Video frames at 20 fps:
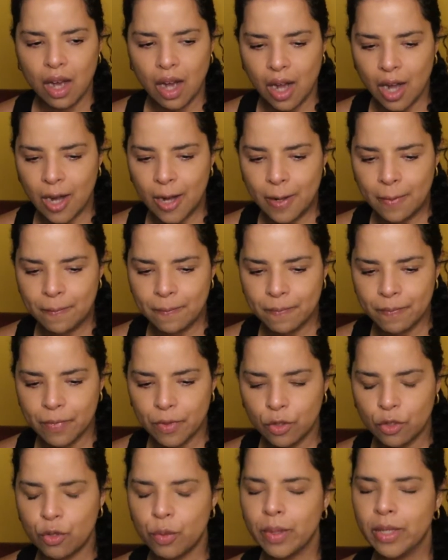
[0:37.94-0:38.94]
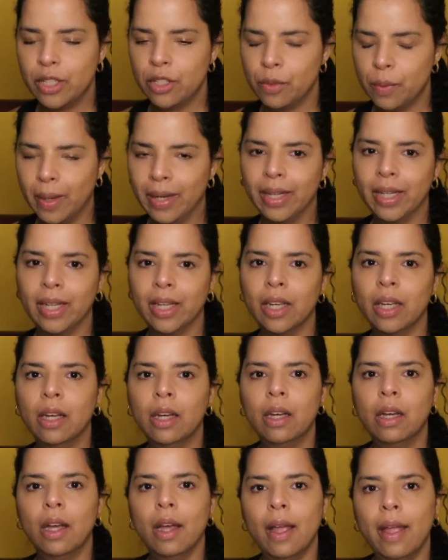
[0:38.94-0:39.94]
um, 2020.
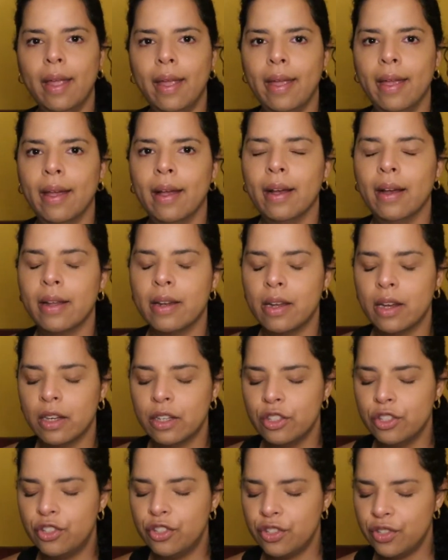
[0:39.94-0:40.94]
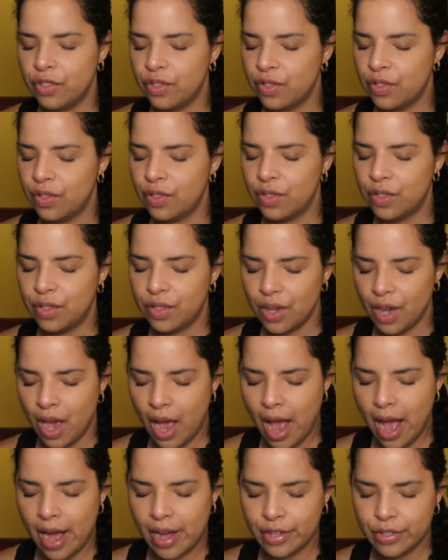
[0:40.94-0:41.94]
And just
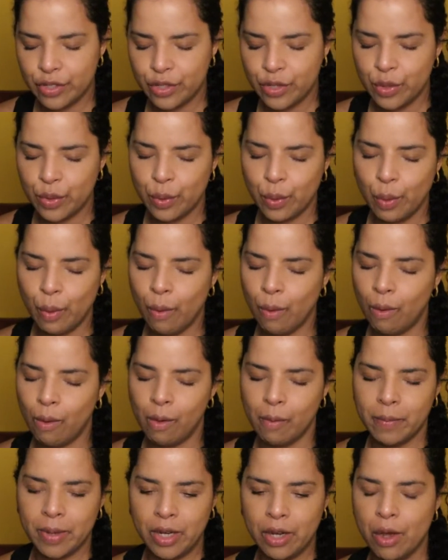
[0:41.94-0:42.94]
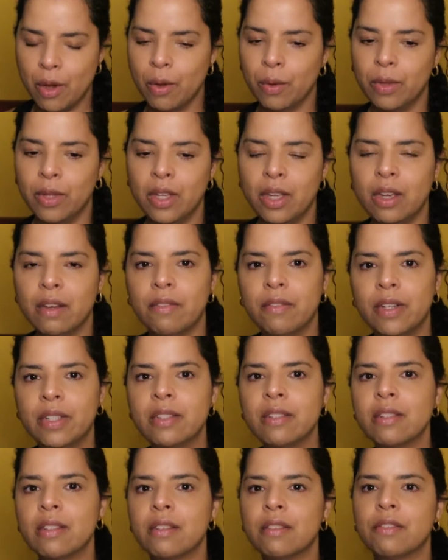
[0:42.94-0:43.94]
as you all may know, the
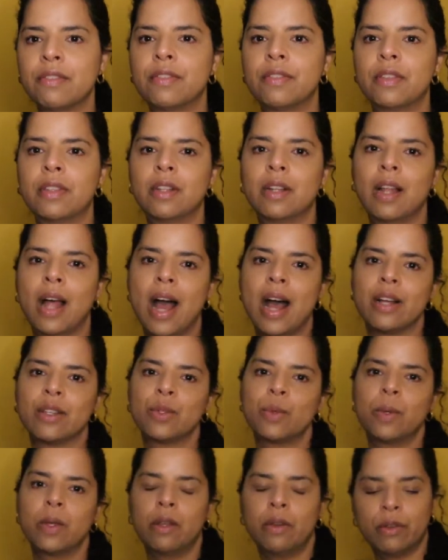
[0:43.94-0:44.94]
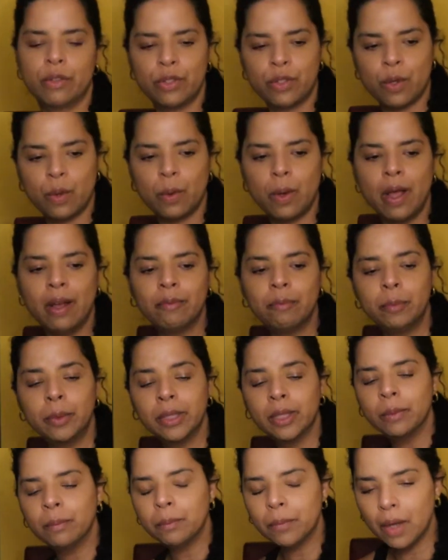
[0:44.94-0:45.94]
events of the last week or so have
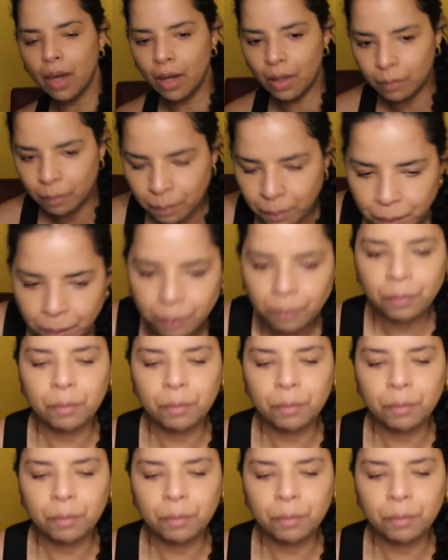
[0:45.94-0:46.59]
been um,